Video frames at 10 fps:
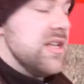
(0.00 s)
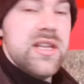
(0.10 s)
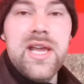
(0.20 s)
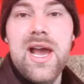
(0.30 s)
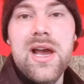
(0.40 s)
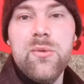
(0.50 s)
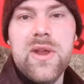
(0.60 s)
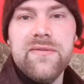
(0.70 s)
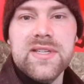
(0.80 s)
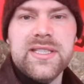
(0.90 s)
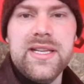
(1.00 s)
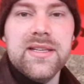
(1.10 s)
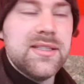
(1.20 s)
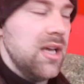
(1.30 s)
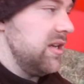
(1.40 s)
Yeah, we haven't
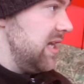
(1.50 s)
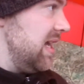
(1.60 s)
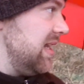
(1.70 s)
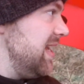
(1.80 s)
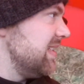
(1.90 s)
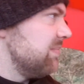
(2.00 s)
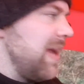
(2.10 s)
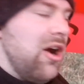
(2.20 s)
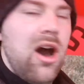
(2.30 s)
seen the sun yet, and it is about